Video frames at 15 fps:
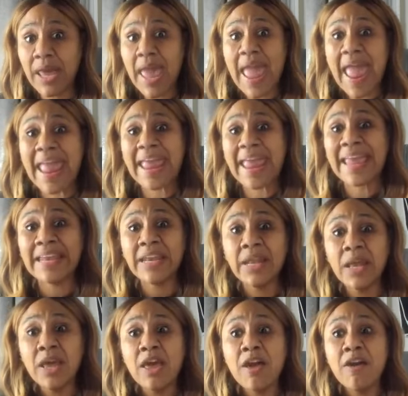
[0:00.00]
and
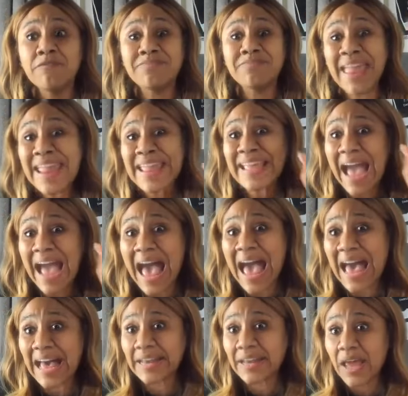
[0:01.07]
thank
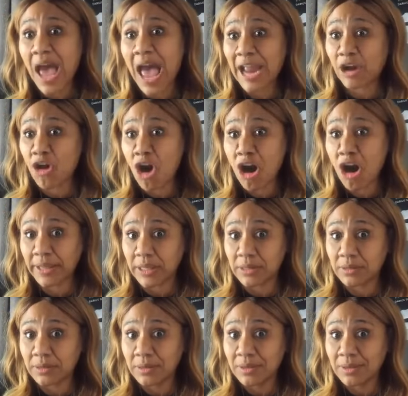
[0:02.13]
God I caught it.
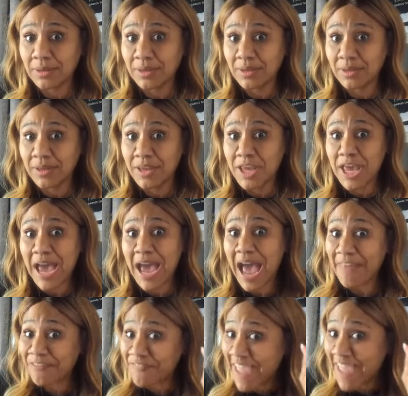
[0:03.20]

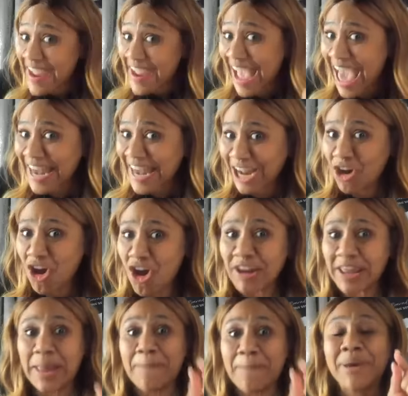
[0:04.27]
Thank God I caught
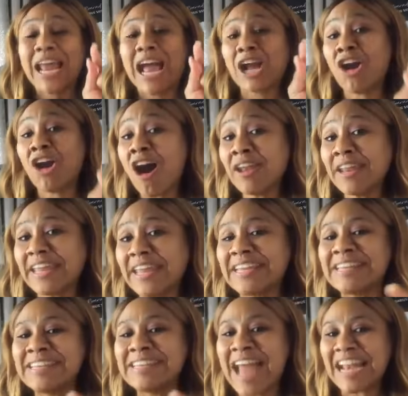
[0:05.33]
it, but I caught it
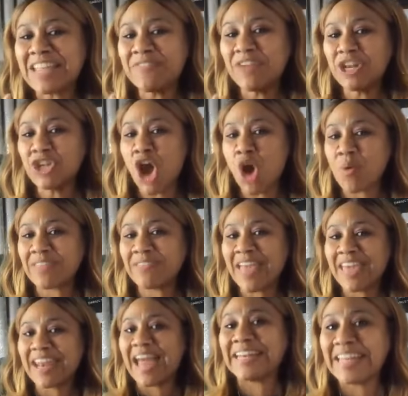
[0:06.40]
not even knowing that
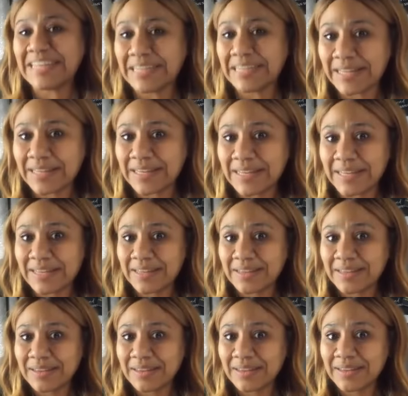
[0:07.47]
I needed it.
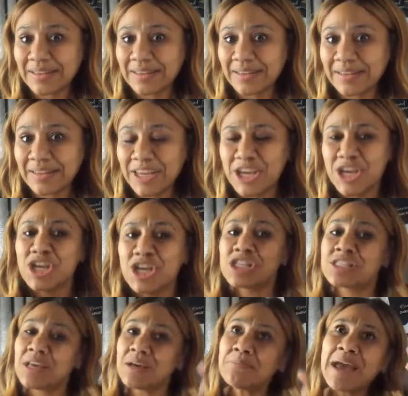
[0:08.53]

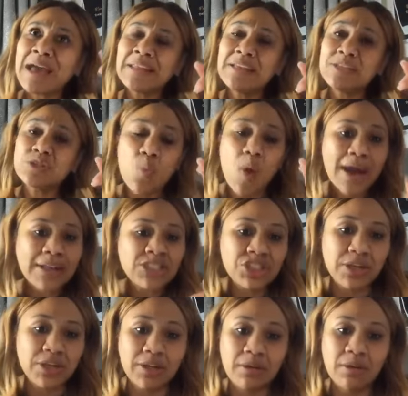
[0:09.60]
Somebody's
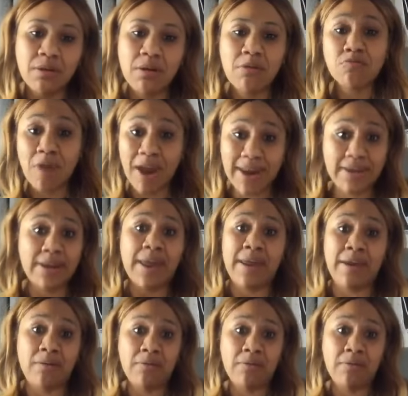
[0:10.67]
watching right now